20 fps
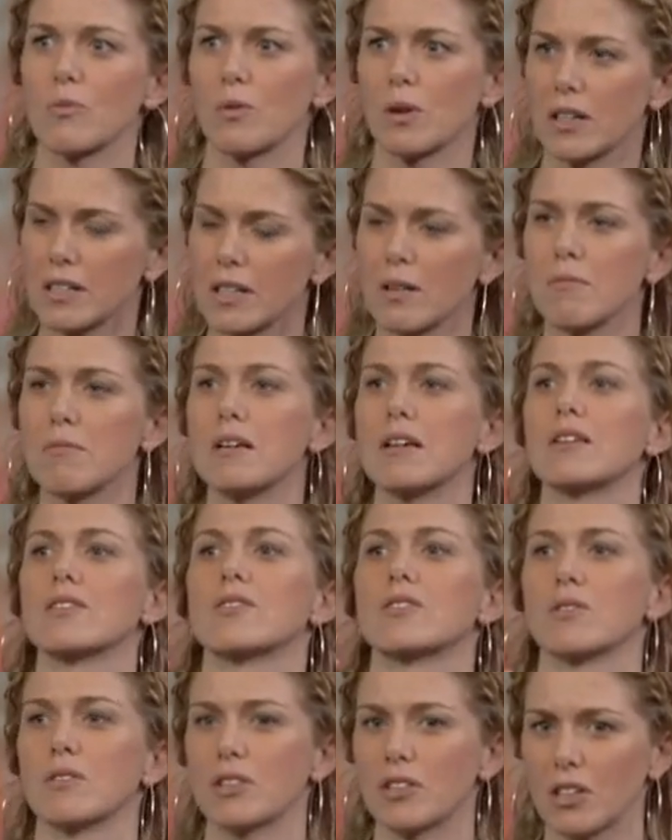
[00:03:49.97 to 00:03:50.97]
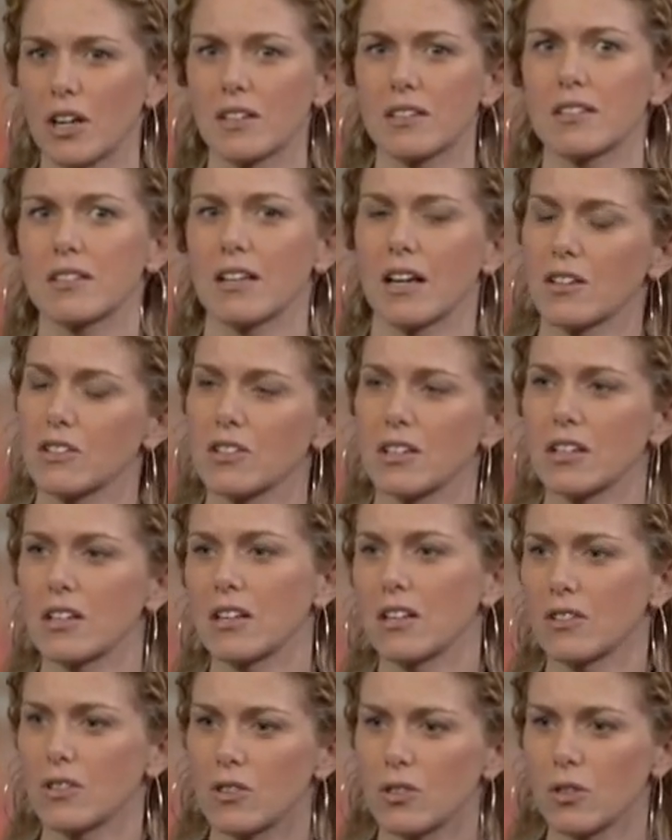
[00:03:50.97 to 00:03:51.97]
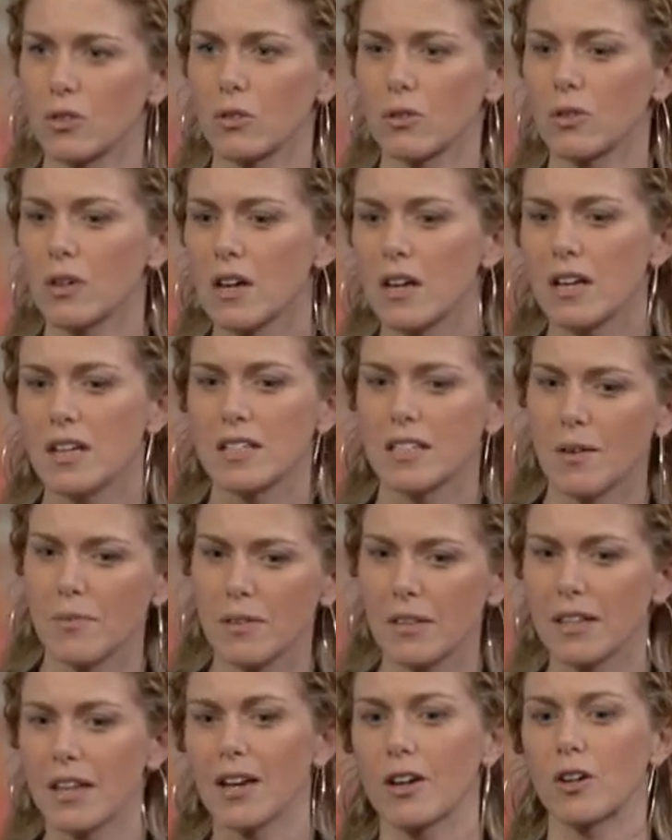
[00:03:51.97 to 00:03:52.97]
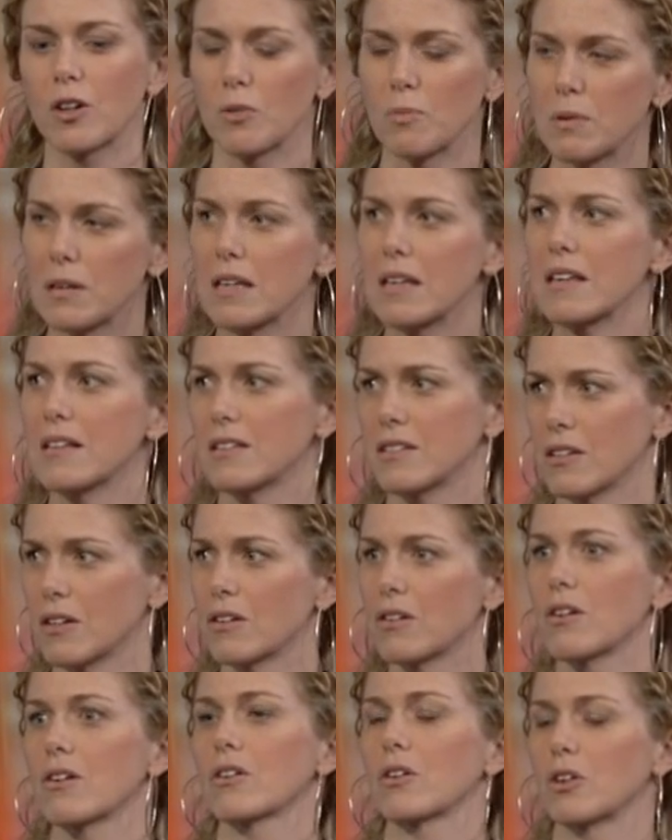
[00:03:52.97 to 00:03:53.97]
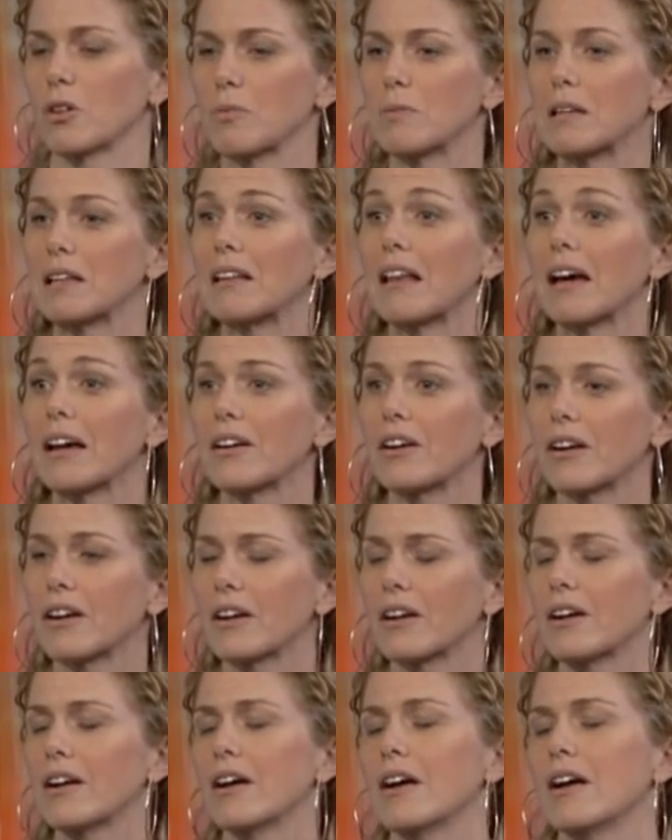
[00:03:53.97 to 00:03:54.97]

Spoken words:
What does it mean to inject tension into something that could be easier or could be lighter?